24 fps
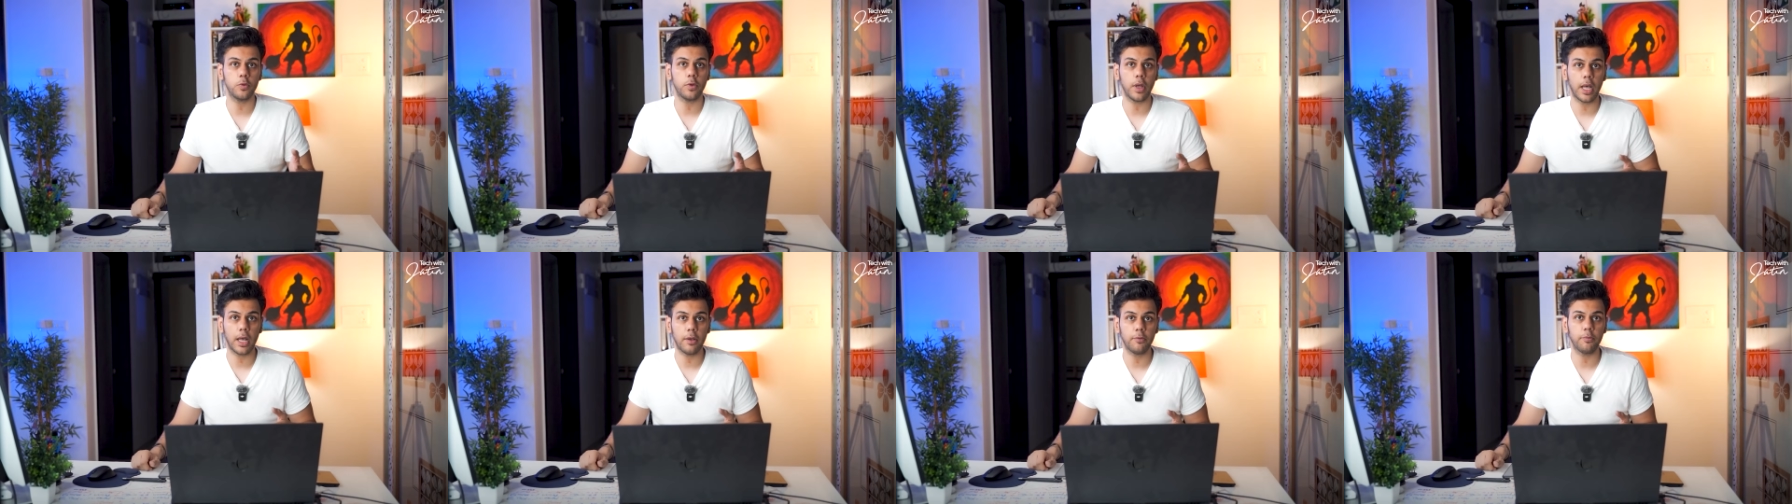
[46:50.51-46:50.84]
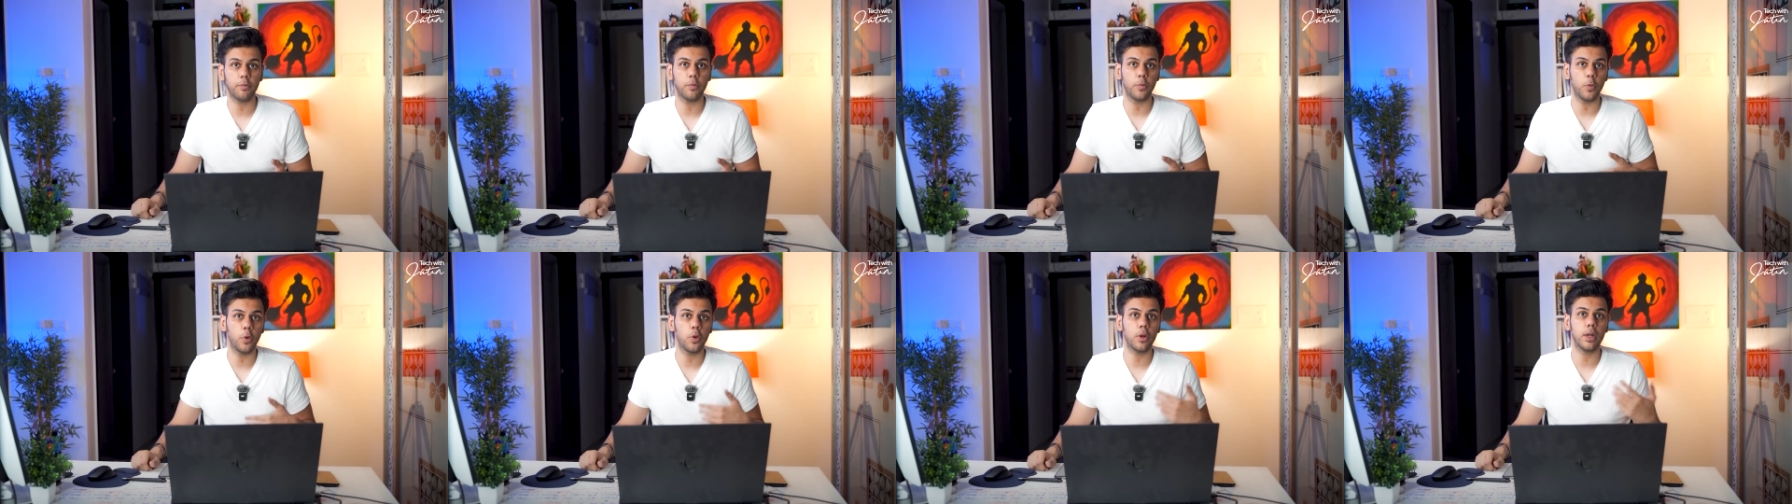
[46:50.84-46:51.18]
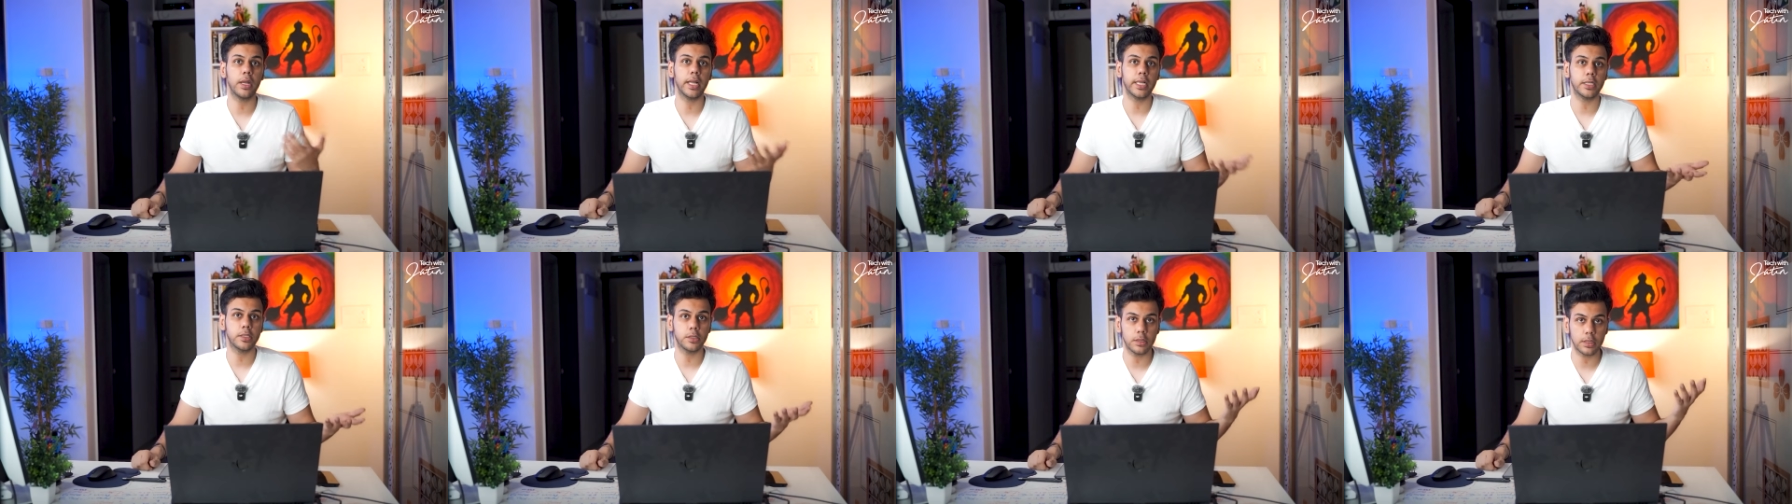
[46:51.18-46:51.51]
to have more
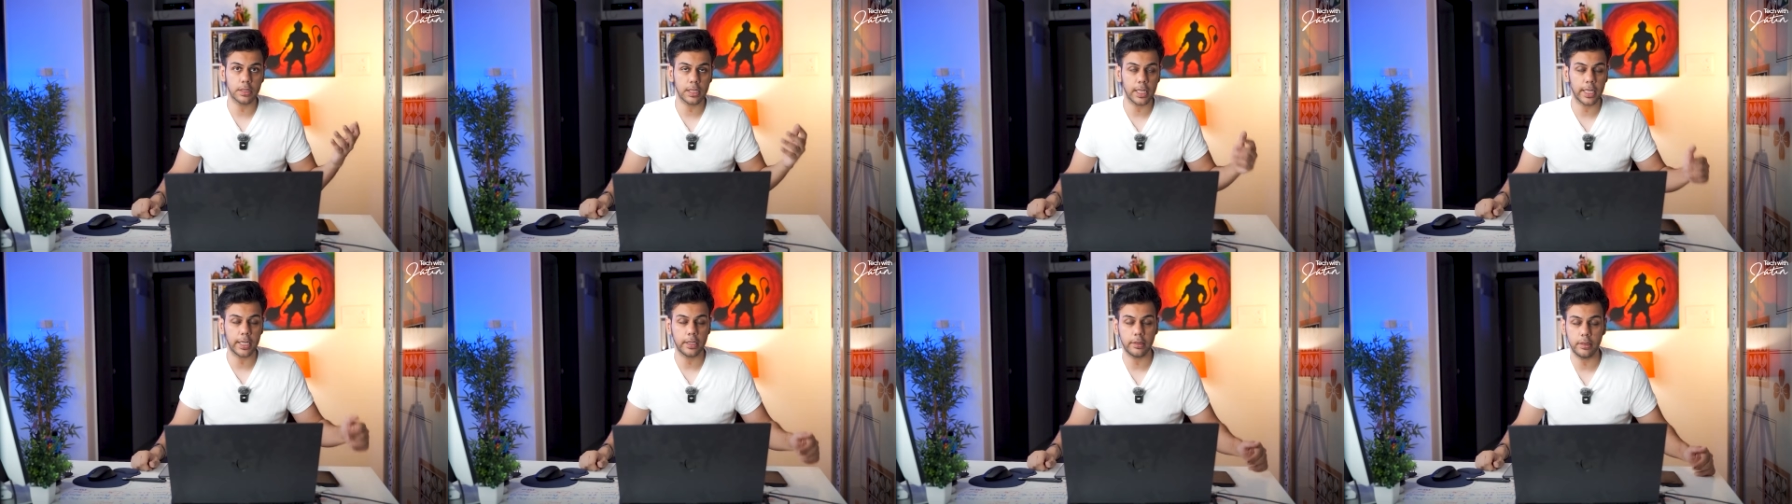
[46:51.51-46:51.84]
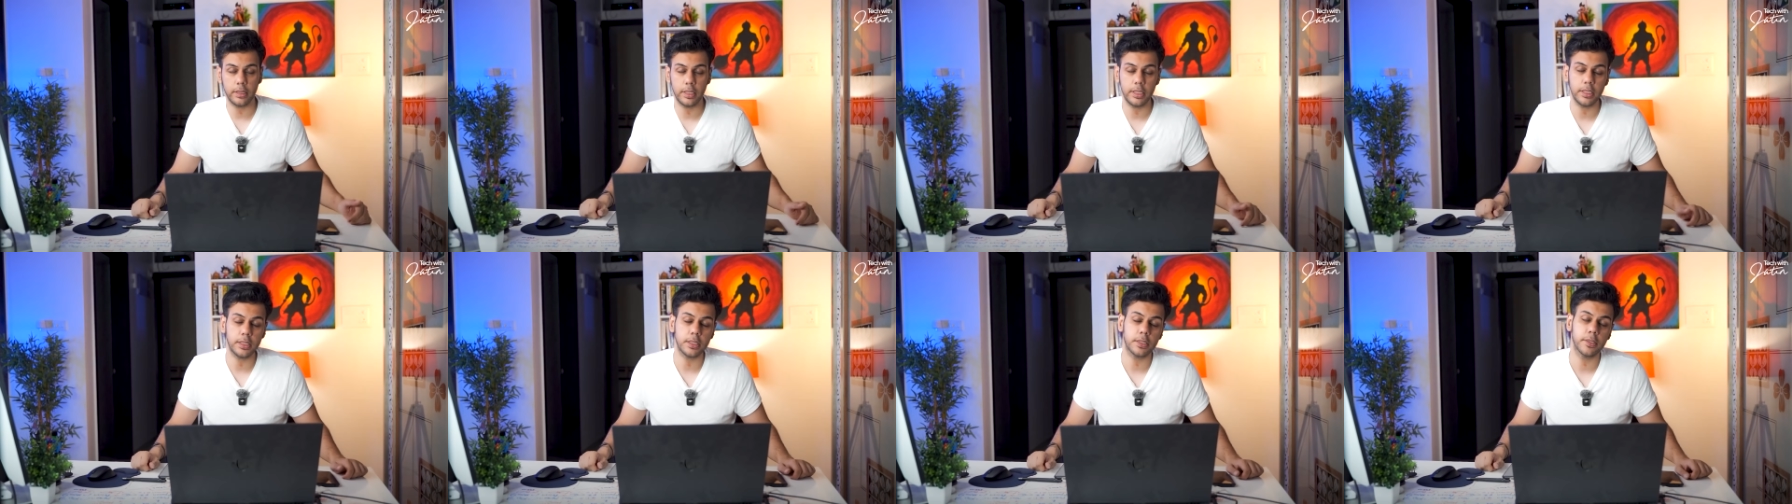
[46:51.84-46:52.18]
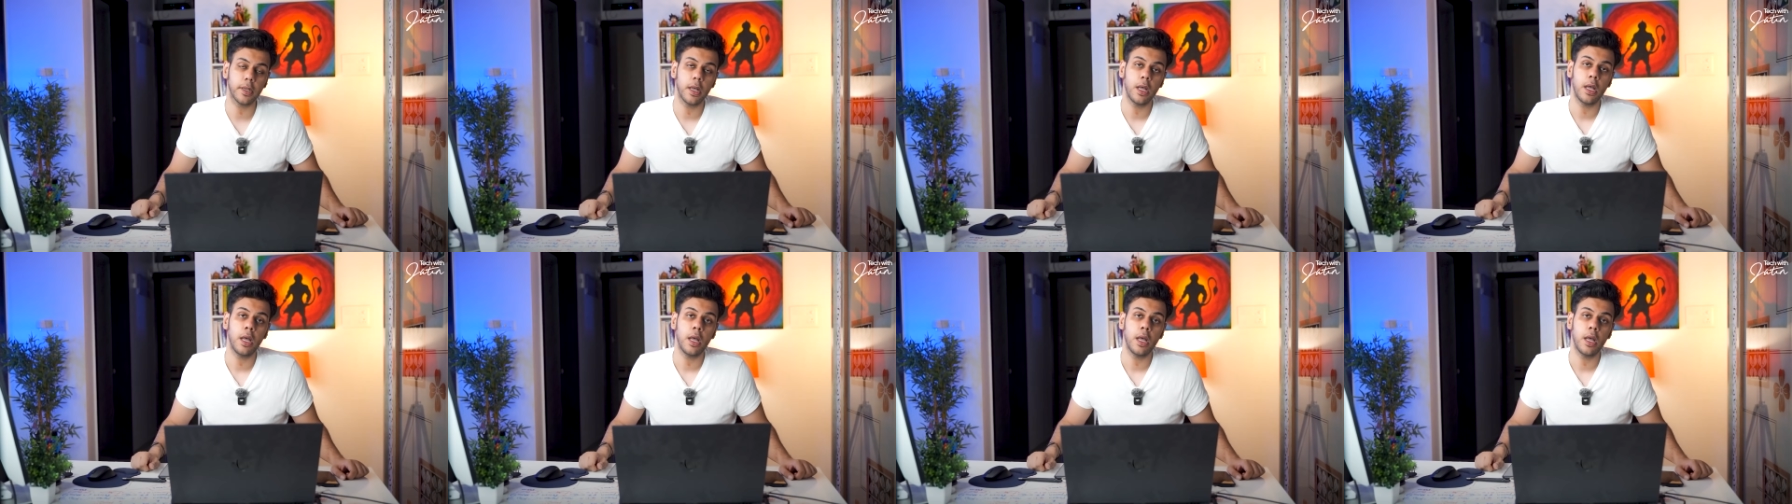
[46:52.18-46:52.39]
lectures like these.